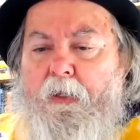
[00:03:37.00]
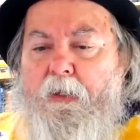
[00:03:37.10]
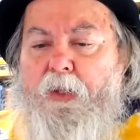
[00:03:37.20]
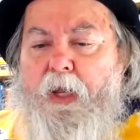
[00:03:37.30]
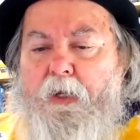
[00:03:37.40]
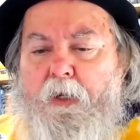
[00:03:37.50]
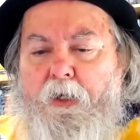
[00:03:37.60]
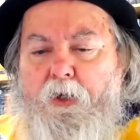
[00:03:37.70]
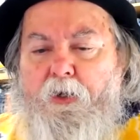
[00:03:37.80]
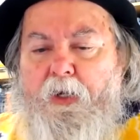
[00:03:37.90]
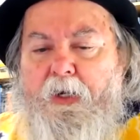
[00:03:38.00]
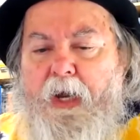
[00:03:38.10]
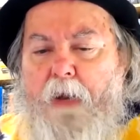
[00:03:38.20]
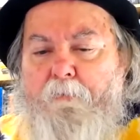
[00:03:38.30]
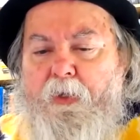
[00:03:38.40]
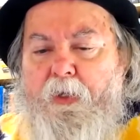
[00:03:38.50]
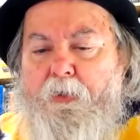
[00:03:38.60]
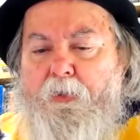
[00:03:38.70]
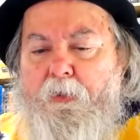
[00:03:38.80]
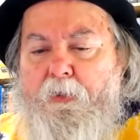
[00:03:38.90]
Then you're going to cap
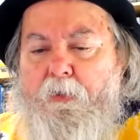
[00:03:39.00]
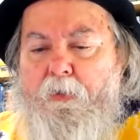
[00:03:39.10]
this.